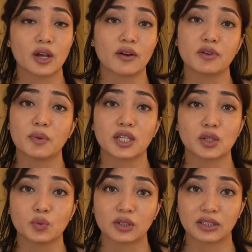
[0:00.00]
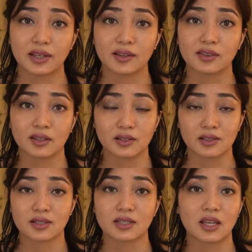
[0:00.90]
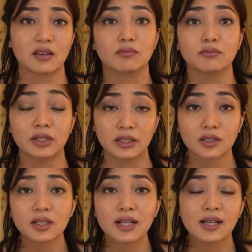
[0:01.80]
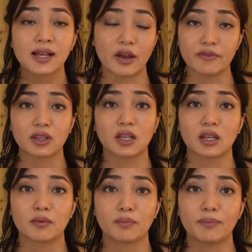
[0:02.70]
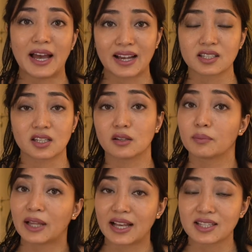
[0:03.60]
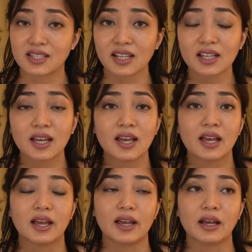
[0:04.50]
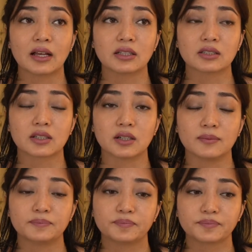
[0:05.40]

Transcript: Everybody will get the same meal, everything packed in a plastic, and